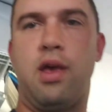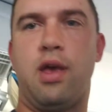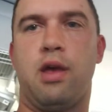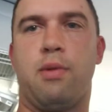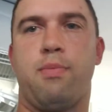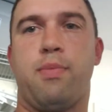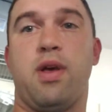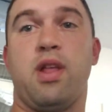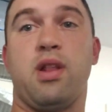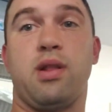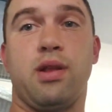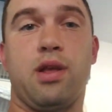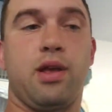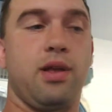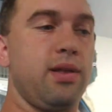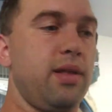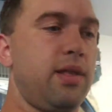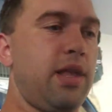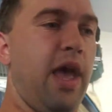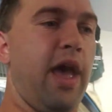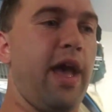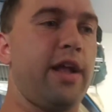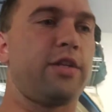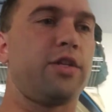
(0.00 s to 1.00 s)
it had been
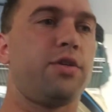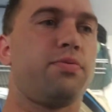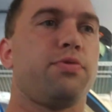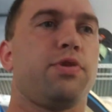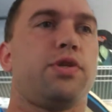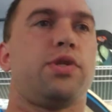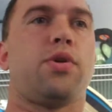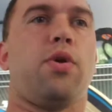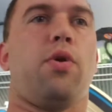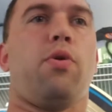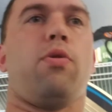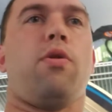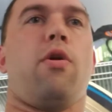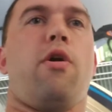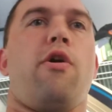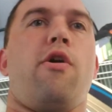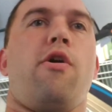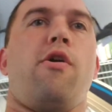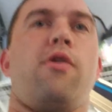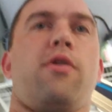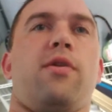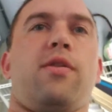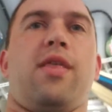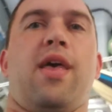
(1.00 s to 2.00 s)
attached for so
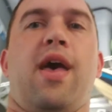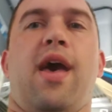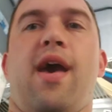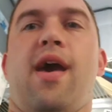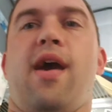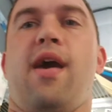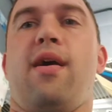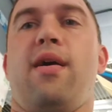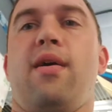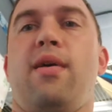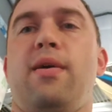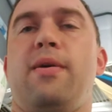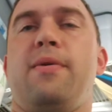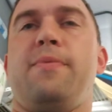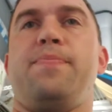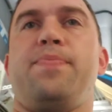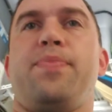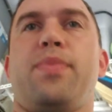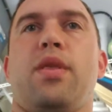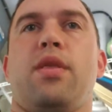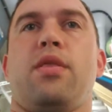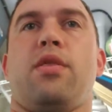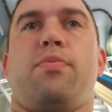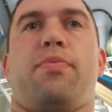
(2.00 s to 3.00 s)
long that
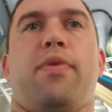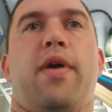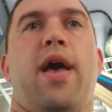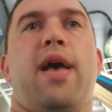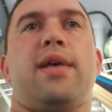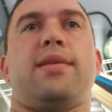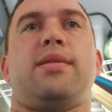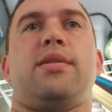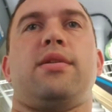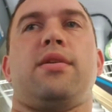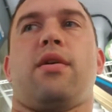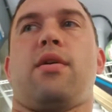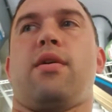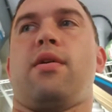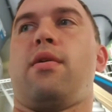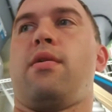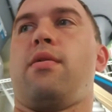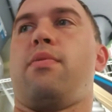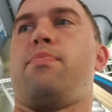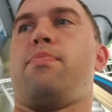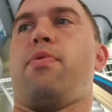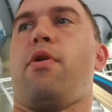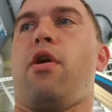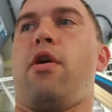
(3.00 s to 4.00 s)
the plastic
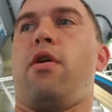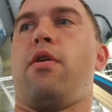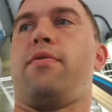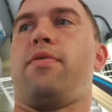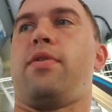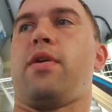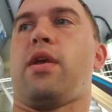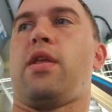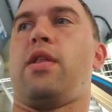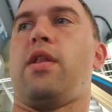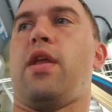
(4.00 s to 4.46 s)
part of the